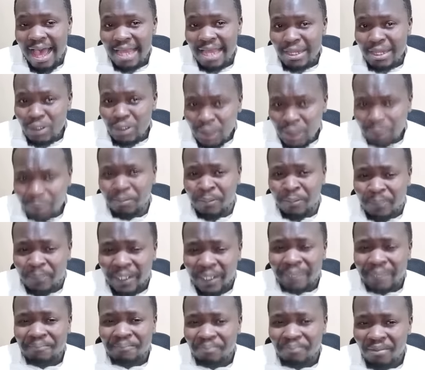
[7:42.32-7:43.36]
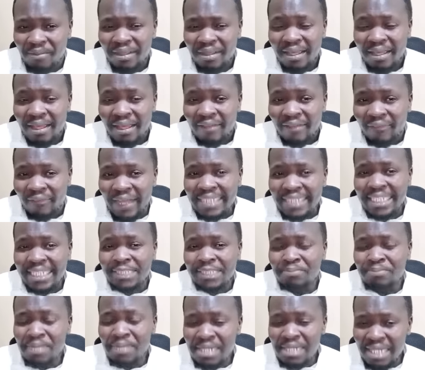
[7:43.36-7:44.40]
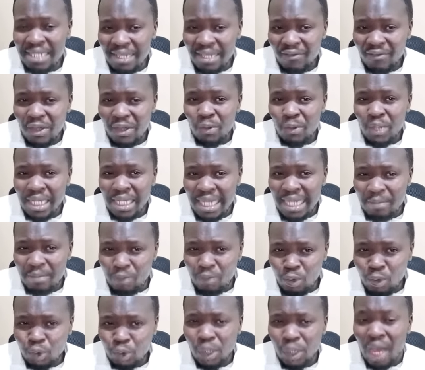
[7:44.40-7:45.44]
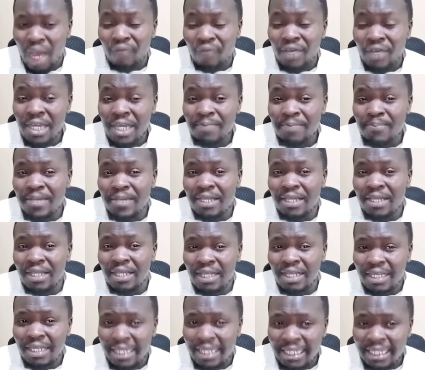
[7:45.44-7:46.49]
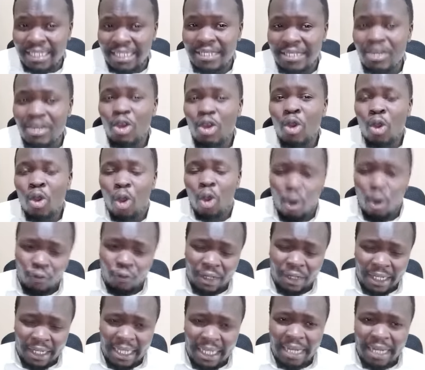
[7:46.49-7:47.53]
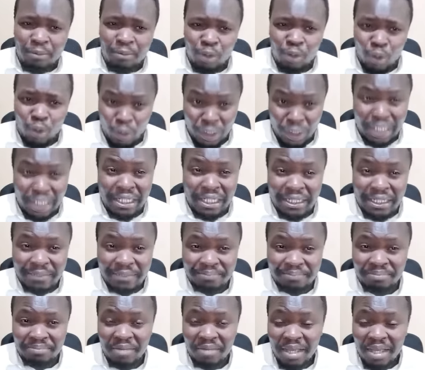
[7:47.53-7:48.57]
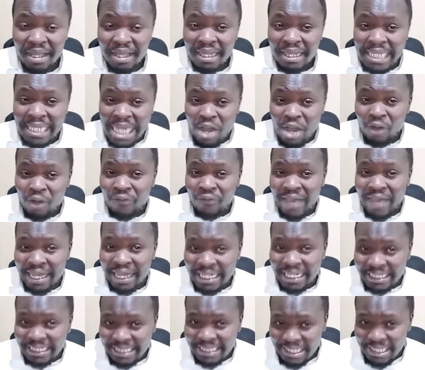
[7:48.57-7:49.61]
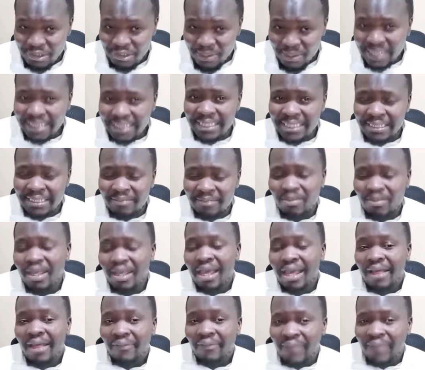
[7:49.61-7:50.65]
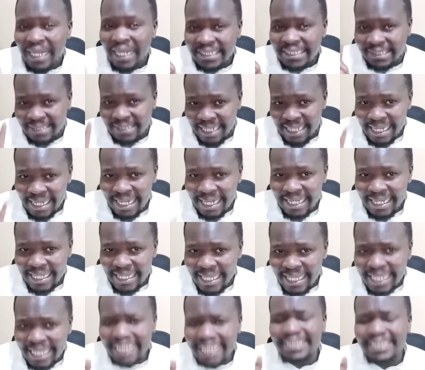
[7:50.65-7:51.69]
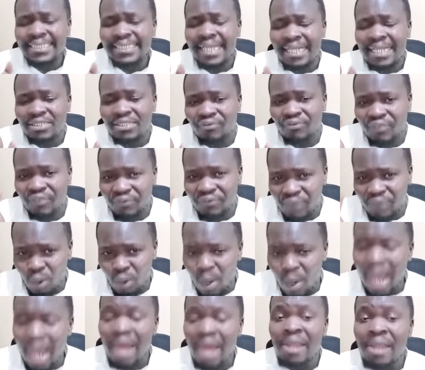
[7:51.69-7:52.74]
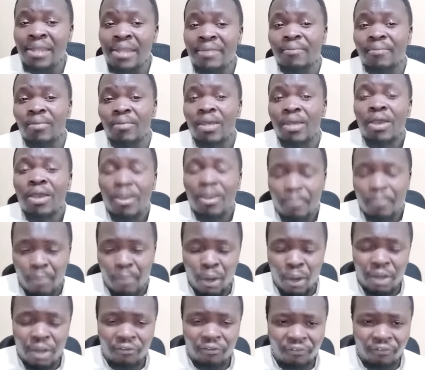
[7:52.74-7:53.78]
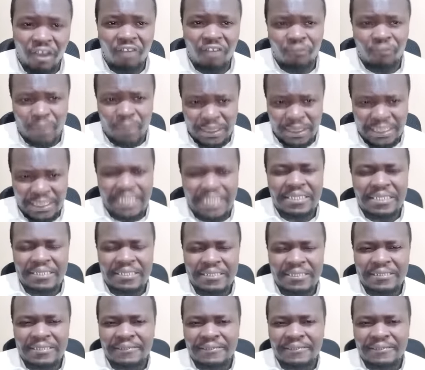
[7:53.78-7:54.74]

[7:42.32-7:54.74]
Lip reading: A newspaper that has been giving William Ruto a very big lead over Raila Amolo Odinga. Now they are insinuating that Raila is at 51.5%.